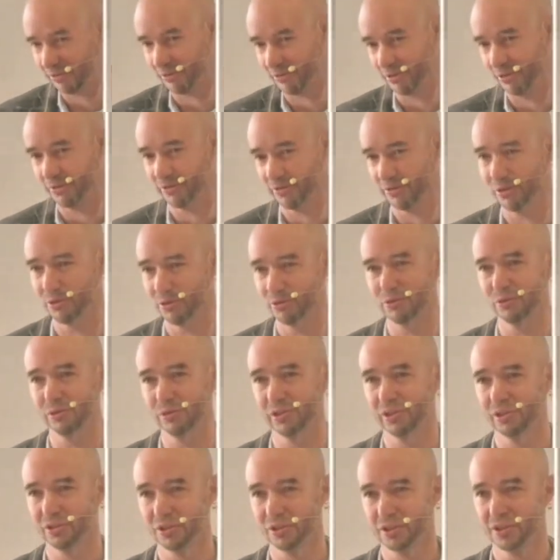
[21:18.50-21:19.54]
all your
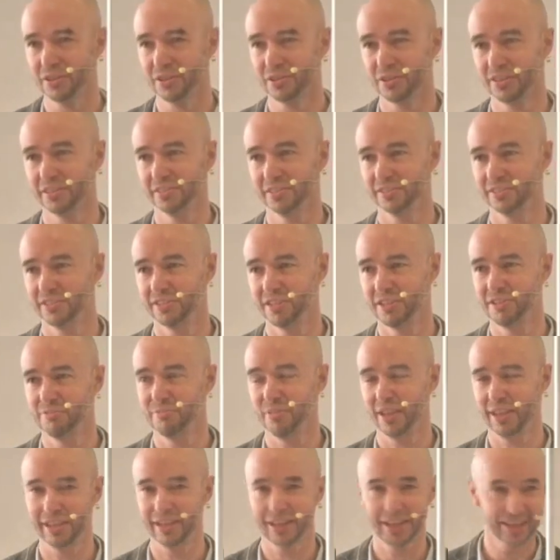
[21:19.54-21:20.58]
goodness to me,
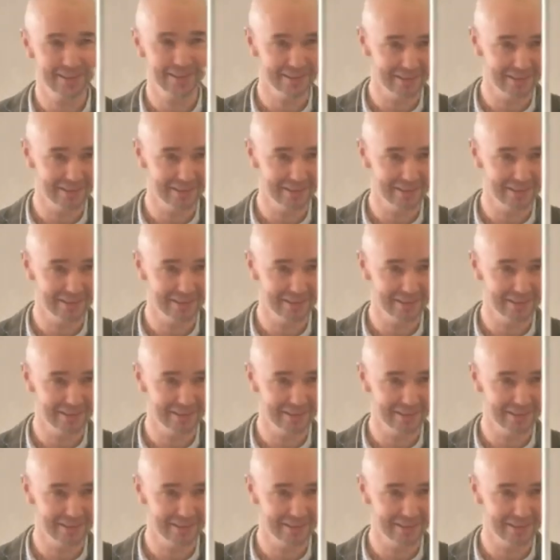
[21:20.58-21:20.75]
listing his